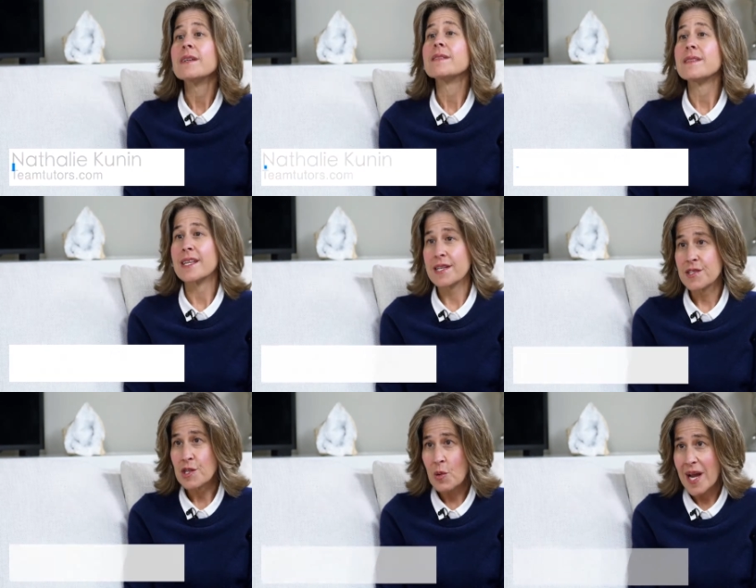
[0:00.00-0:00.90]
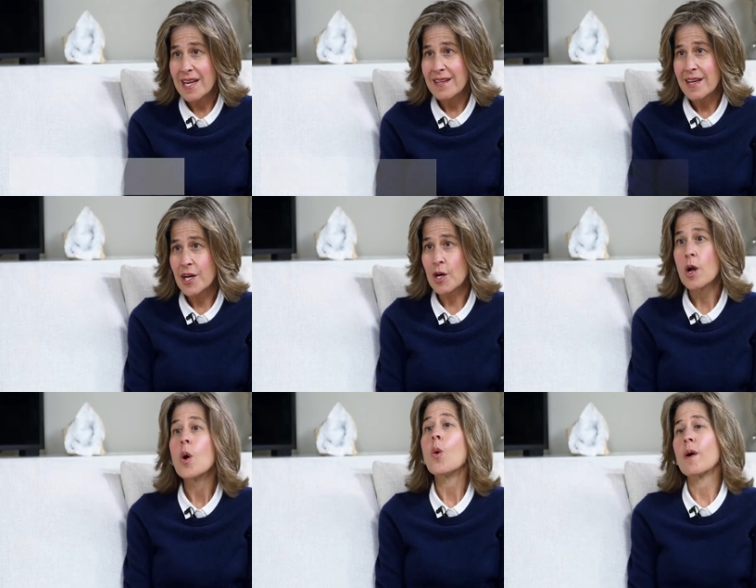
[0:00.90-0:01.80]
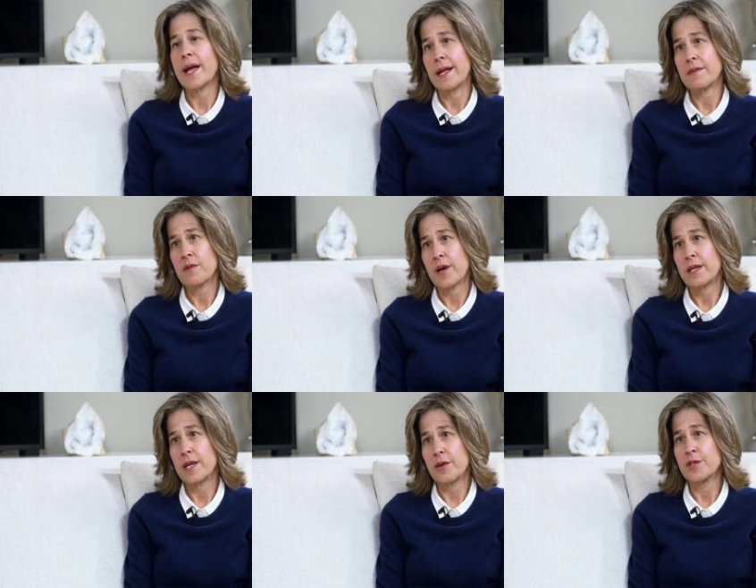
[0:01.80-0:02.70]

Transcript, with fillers: sixth grade year, or eighth grade year,